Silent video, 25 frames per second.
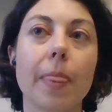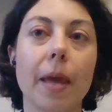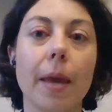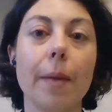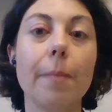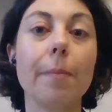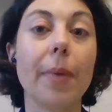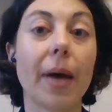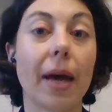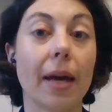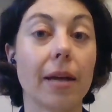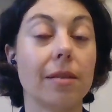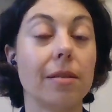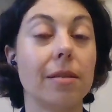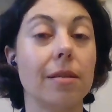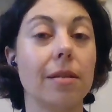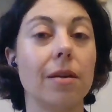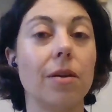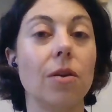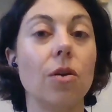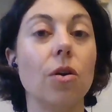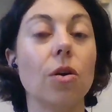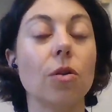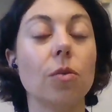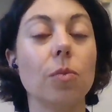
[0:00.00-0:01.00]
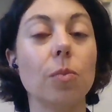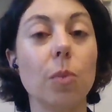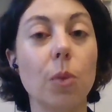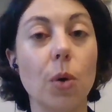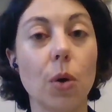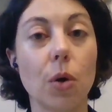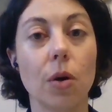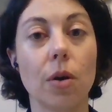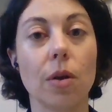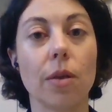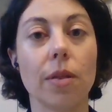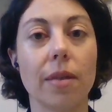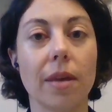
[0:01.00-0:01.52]
impact a lot
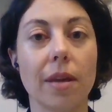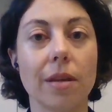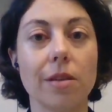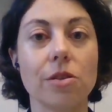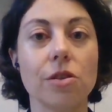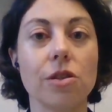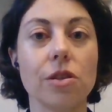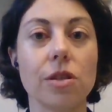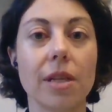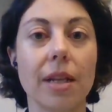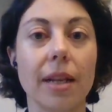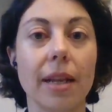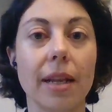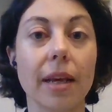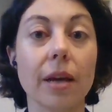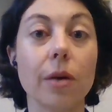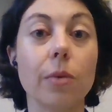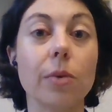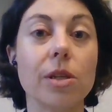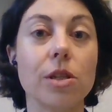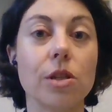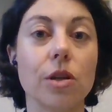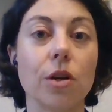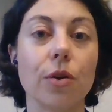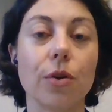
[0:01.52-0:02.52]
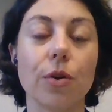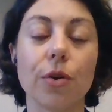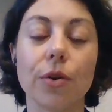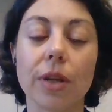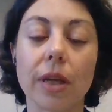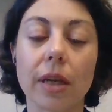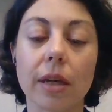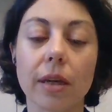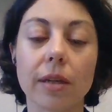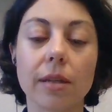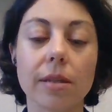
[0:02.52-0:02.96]
more than just language learning.